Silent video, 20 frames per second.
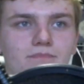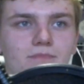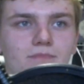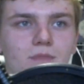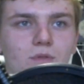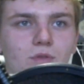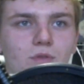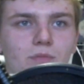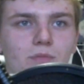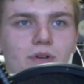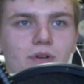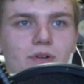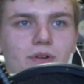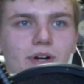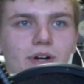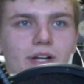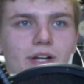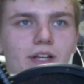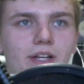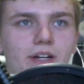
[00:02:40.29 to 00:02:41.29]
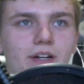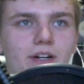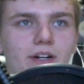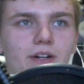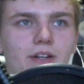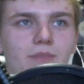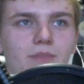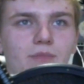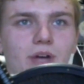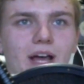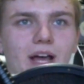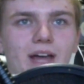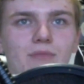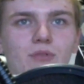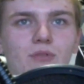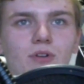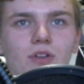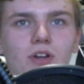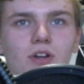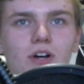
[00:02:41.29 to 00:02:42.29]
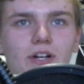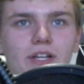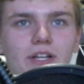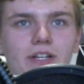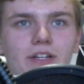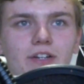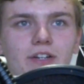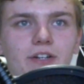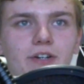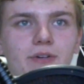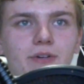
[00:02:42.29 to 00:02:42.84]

would be right here, add more logging,